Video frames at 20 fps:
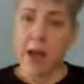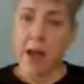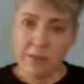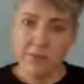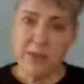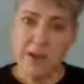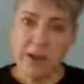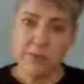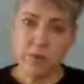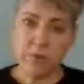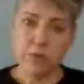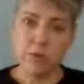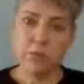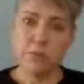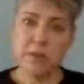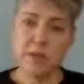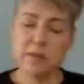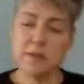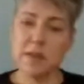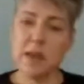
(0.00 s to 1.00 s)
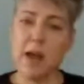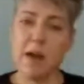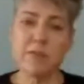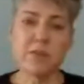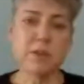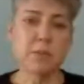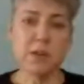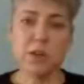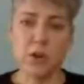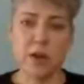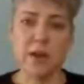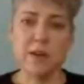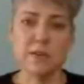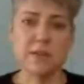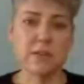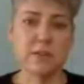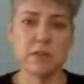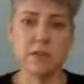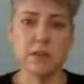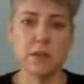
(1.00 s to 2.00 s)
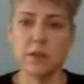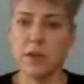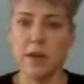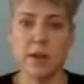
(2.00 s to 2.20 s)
You have to have the ruminants; they have to be grazed.